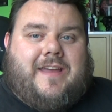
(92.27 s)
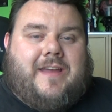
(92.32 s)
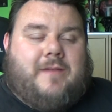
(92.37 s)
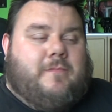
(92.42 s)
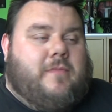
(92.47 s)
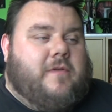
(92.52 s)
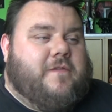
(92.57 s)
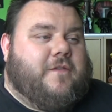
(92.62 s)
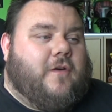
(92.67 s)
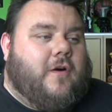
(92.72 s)

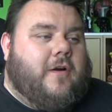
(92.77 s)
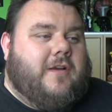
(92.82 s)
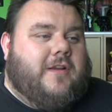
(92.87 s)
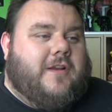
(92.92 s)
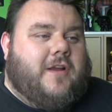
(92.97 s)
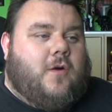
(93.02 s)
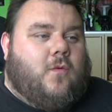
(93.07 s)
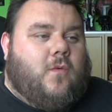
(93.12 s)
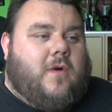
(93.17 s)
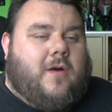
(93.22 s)
and before you
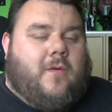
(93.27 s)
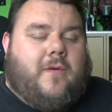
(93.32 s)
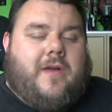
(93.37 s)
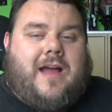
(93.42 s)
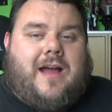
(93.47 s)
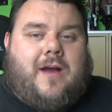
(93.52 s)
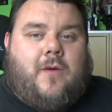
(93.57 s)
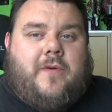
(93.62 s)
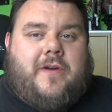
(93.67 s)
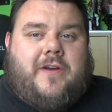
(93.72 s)
know where we
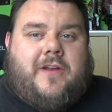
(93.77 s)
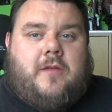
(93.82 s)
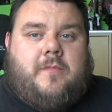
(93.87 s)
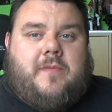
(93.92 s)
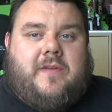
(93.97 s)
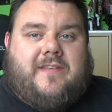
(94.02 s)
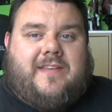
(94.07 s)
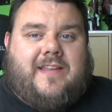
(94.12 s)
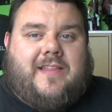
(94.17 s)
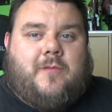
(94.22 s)
are, we're going to
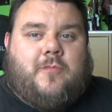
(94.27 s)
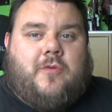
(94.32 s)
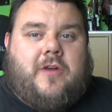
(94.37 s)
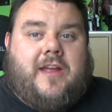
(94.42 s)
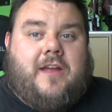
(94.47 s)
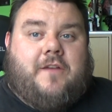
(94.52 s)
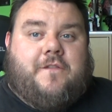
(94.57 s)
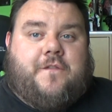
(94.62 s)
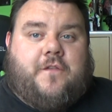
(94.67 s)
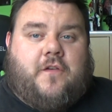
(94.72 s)
be
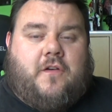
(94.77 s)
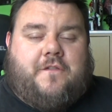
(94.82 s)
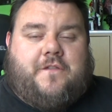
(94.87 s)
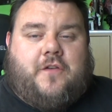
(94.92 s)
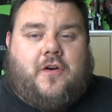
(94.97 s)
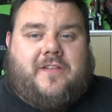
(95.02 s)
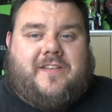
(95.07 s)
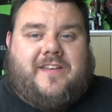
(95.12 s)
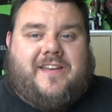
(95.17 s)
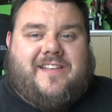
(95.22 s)
celebrating
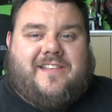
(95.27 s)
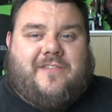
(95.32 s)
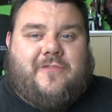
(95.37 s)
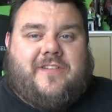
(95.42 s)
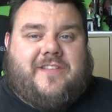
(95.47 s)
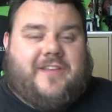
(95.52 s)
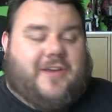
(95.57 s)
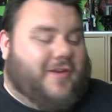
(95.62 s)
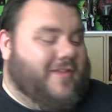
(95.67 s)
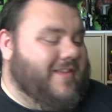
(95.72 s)
40 years of
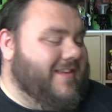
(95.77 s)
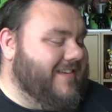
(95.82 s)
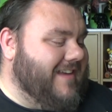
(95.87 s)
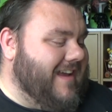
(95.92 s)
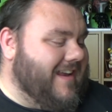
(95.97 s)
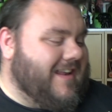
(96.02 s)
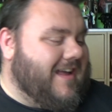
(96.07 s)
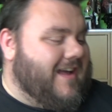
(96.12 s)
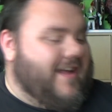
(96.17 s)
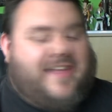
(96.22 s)
Return of the
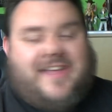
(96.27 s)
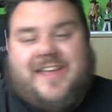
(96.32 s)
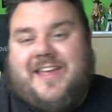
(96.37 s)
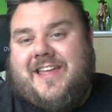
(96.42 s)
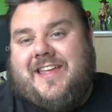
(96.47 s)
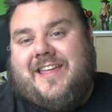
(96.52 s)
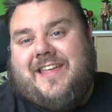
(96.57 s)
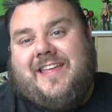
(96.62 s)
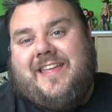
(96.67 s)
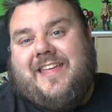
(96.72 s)
Jedi.
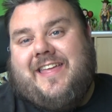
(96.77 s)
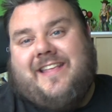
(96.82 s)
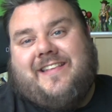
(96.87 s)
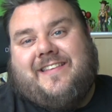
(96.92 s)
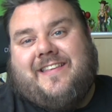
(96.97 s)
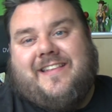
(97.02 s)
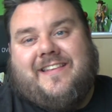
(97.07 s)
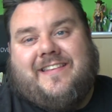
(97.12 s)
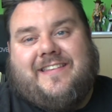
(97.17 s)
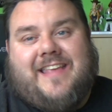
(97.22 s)

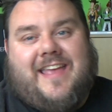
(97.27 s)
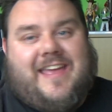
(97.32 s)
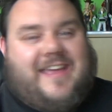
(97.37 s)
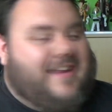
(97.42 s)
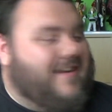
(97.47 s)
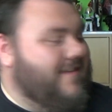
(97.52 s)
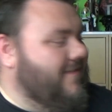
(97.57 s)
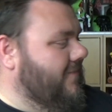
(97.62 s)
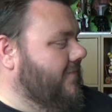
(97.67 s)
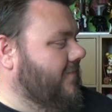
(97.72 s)
It's
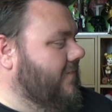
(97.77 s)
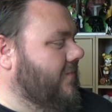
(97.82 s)
insane.